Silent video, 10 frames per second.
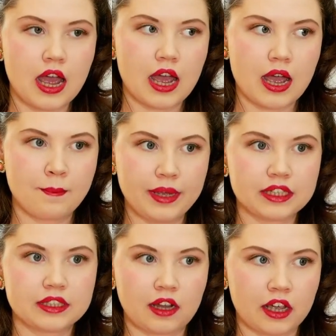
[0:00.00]
a bit
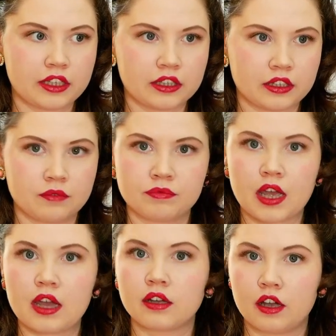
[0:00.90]
like um,
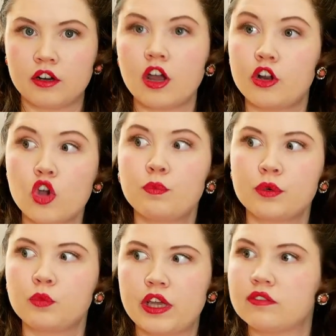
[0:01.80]
a, an, an open
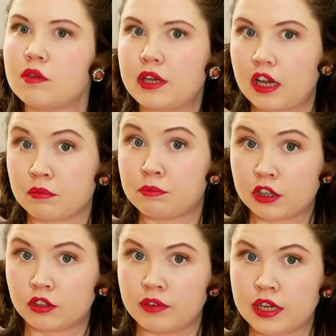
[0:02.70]
weave, a bit like
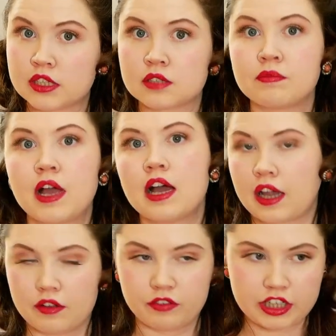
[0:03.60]
buckram is,
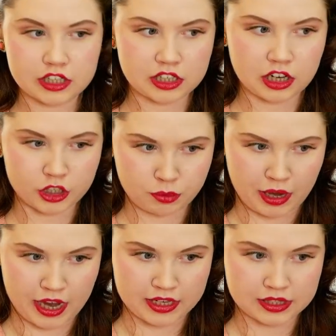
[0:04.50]
covered in a starchy
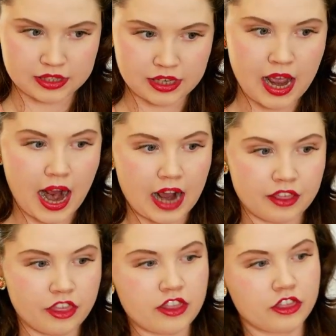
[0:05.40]
paste, and
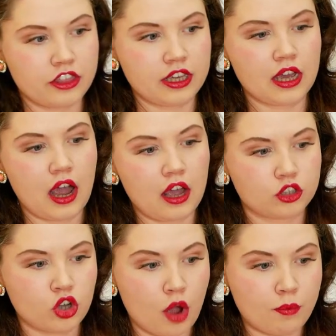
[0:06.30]
then the
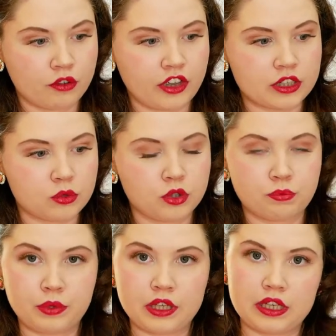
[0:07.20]
top of it would
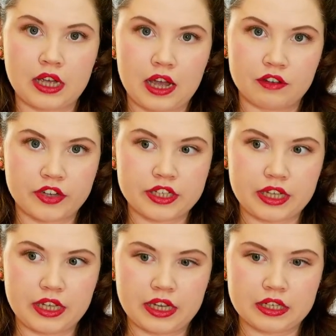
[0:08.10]
be covered
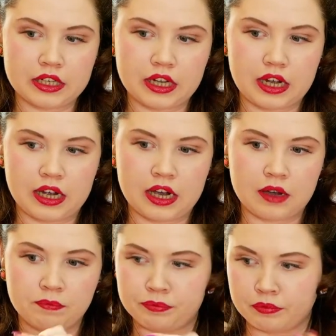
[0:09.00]
in
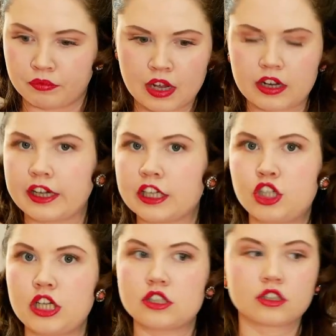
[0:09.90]
um, like a
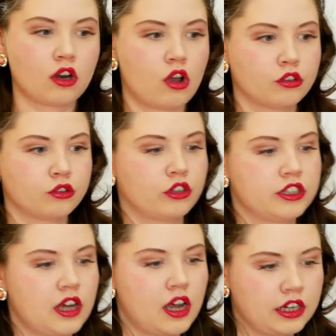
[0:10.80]
cheesecloth or a
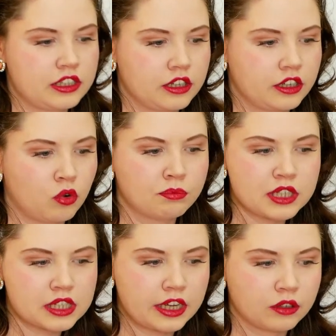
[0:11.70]
tarlatan or
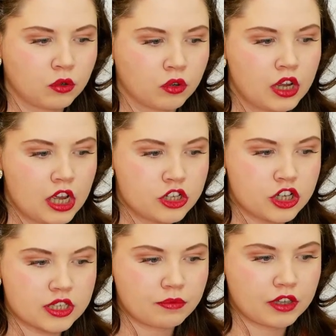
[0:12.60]
muslin or just
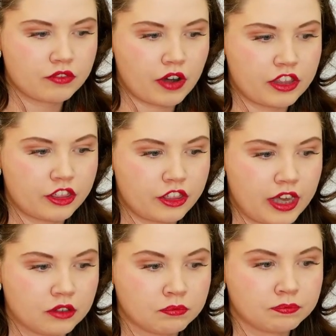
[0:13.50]
something very thin.